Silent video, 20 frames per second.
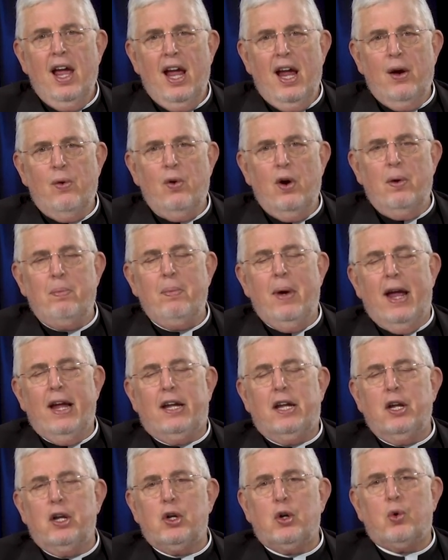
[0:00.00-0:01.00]
and we're
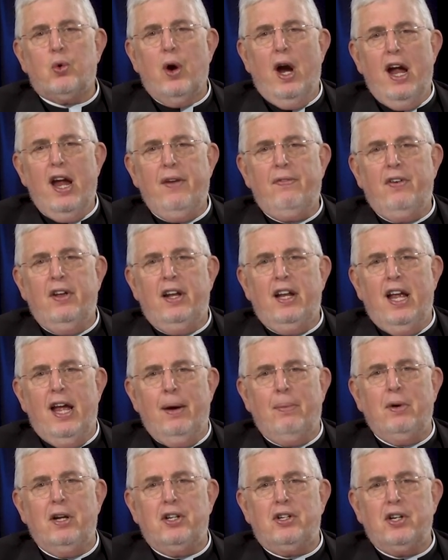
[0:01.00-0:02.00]
making graven
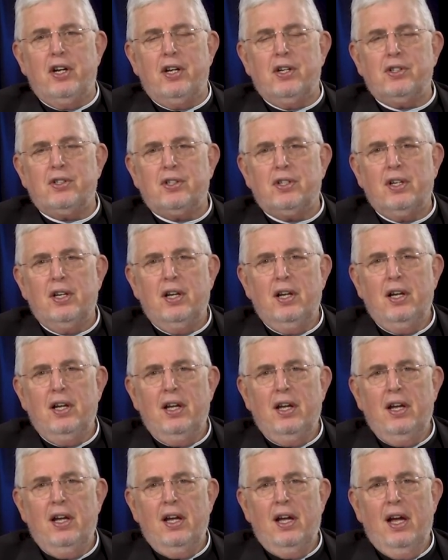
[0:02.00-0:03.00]
images
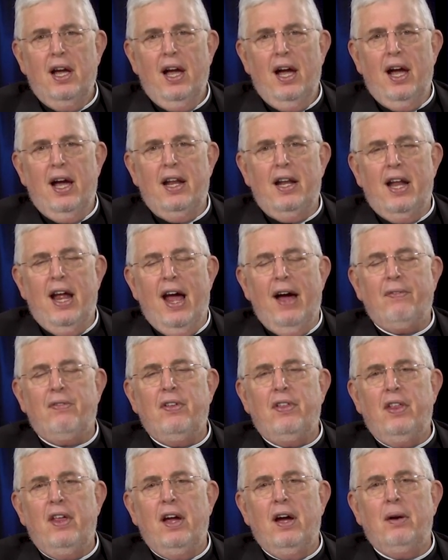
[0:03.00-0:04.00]
and
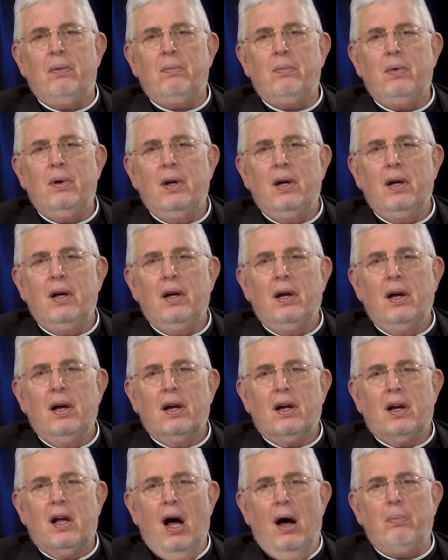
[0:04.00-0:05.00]
having them
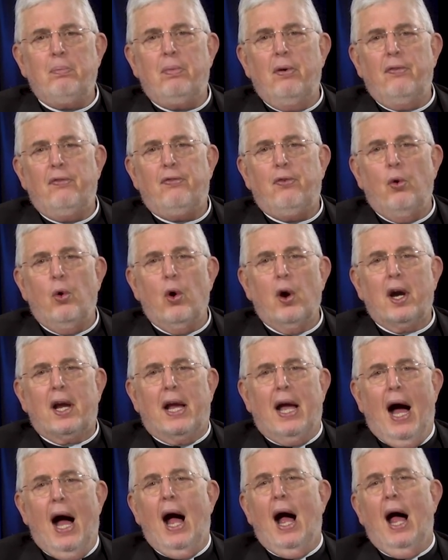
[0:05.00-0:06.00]
come before
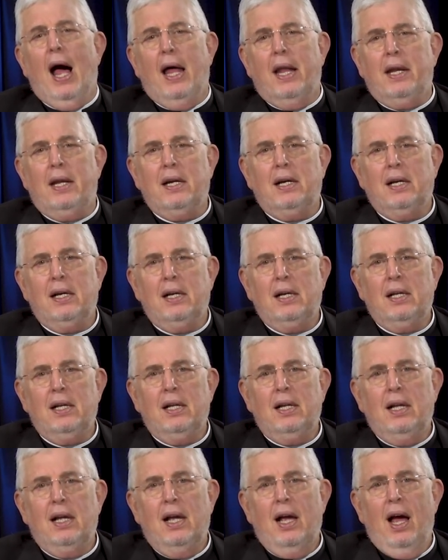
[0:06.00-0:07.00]
God,
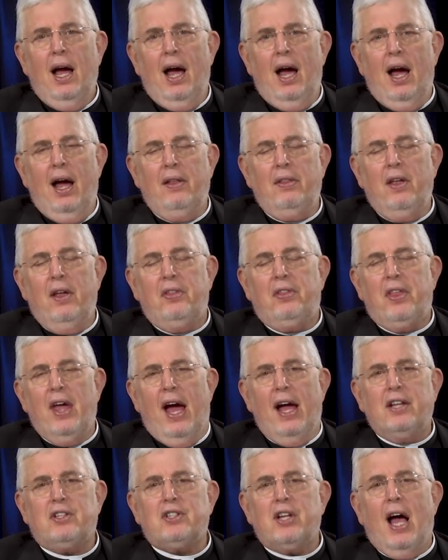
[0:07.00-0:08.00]
and that
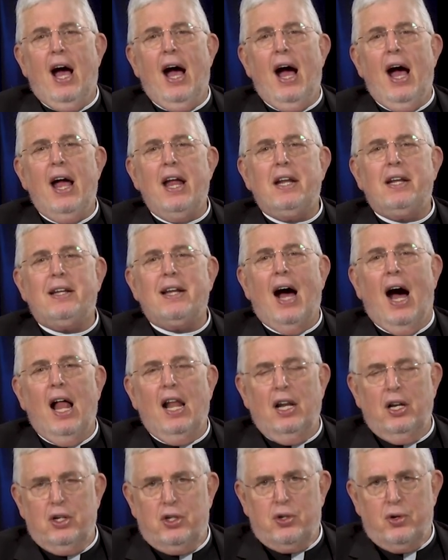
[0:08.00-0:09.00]
that's
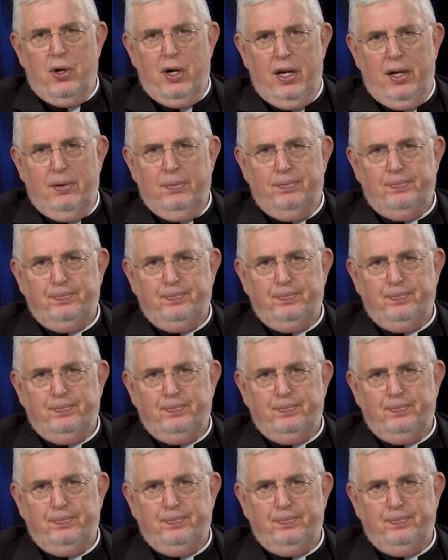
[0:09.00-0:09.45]
idolatry.